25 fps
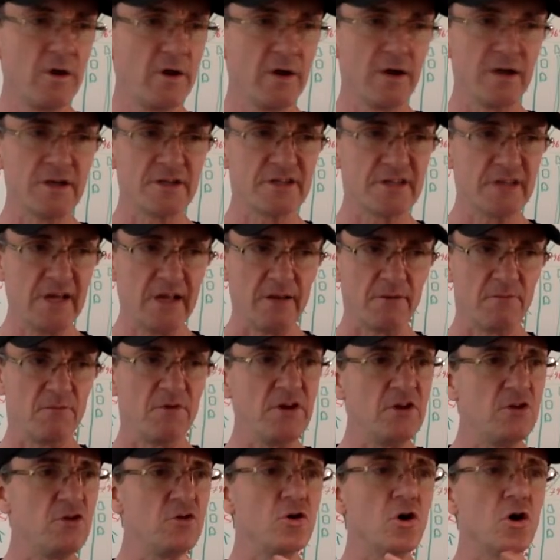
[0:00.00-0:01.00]
Hassan,
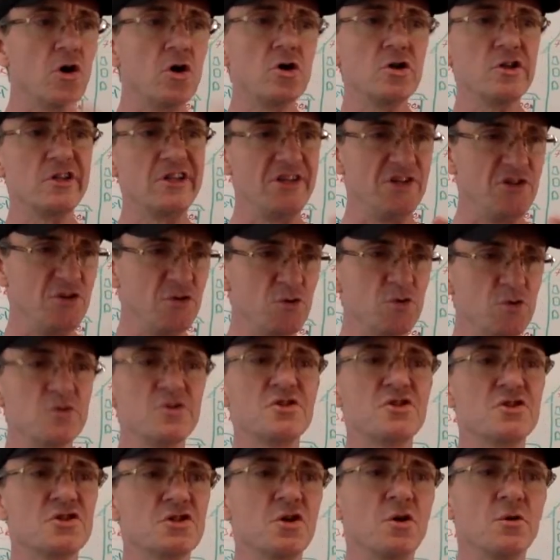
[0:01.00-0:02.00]
we don't
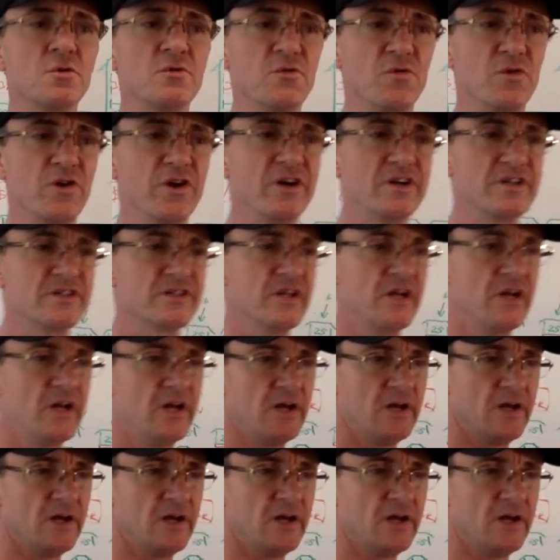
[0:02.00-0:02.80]
use softwares.